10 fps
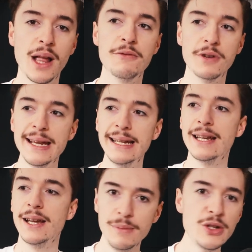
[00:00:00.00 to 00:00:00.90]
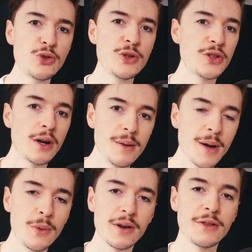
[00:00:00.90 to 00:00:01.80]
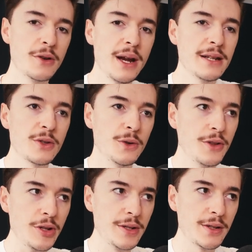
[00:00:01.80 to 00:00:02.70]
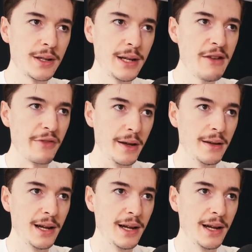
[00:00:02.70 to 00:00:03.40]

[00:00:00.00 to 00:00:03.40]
while I read a mystery story by one of the greatest authors ever.